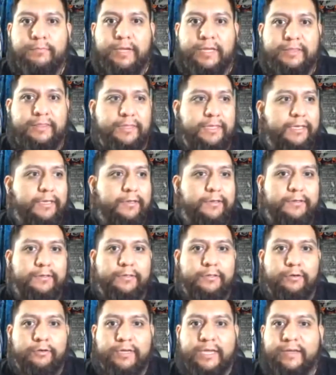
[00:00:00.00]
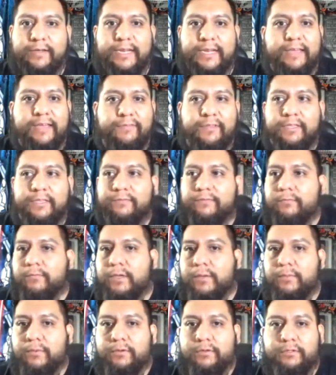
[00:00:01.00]
I think kind of having different
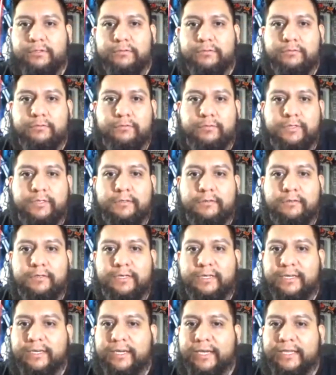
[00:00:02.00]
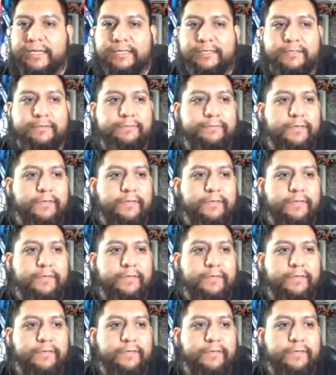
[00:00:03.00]
people to kind of